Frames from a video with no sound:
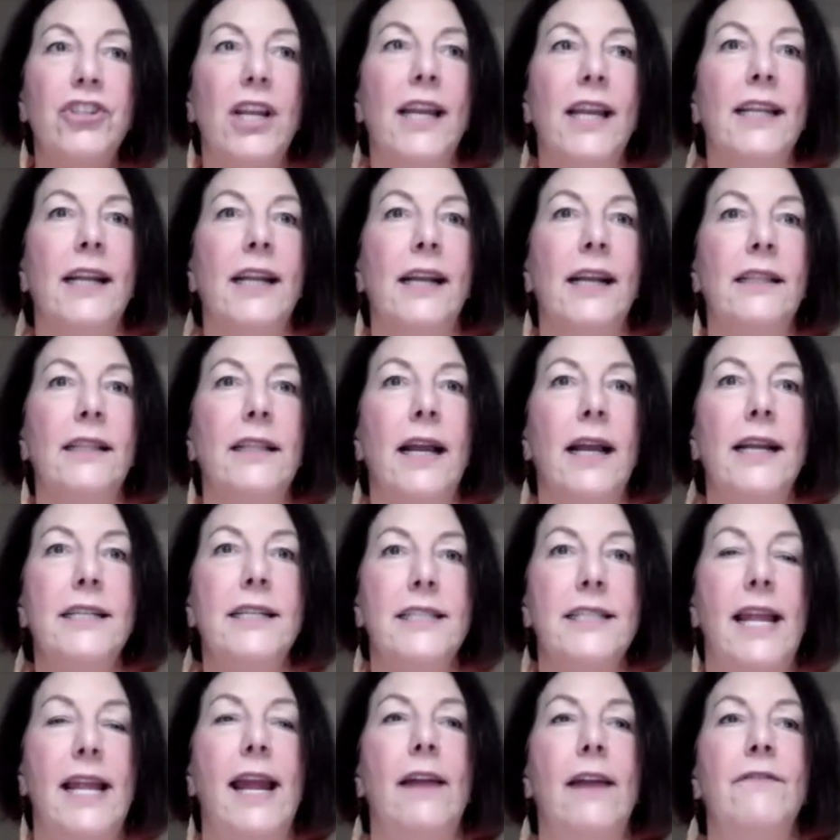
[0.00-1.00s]
and I liked
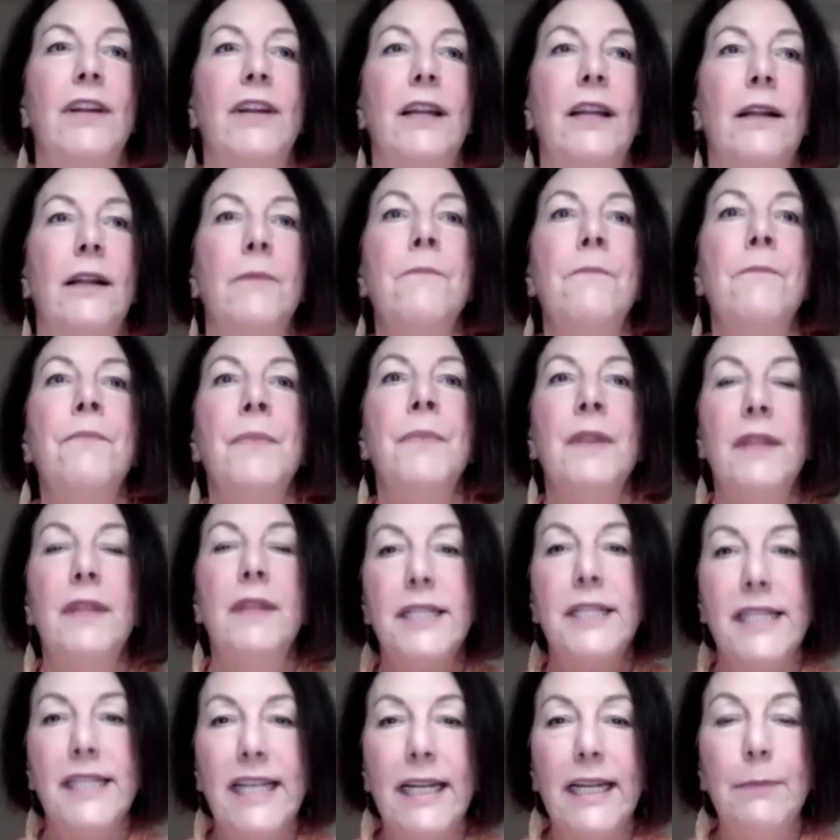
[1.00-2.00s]
having the
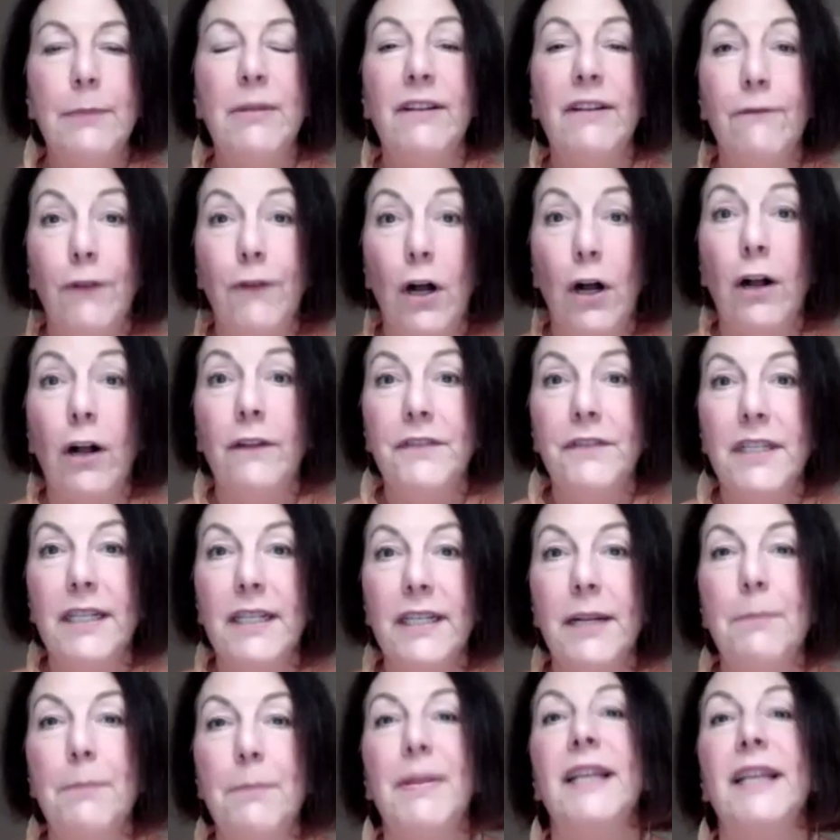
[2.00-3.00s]
team involved in
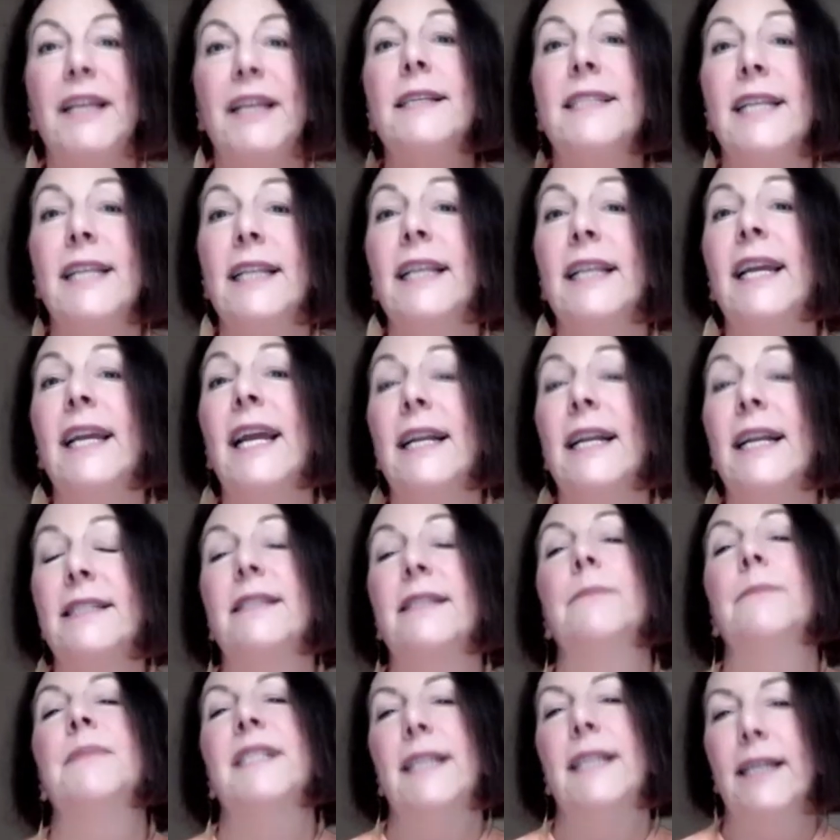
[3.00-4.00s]
it, because then they had some
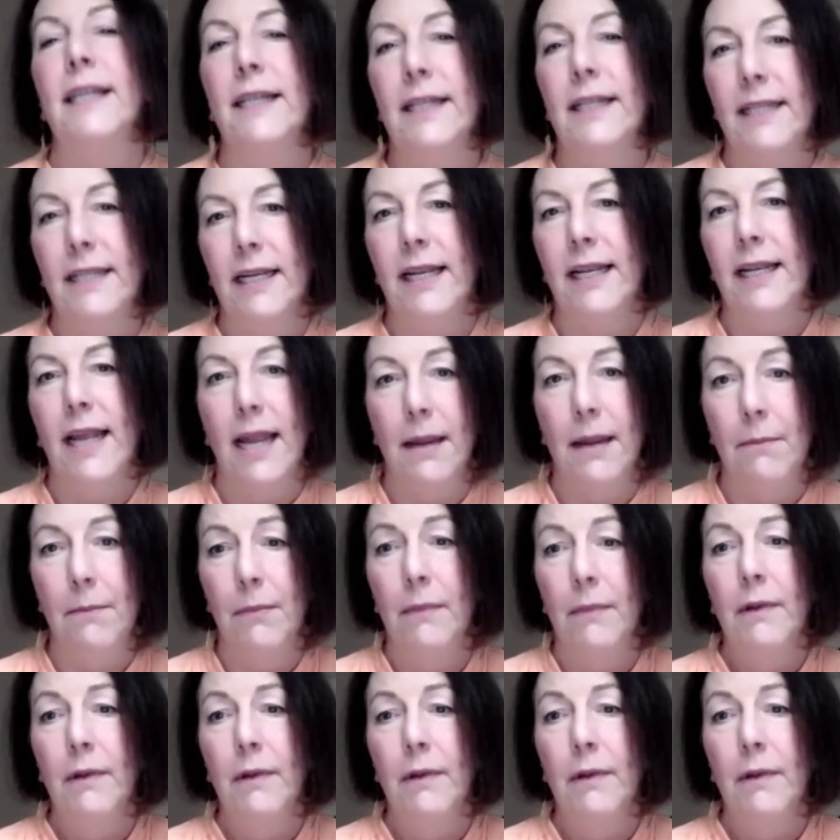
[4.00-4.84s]
skin in the game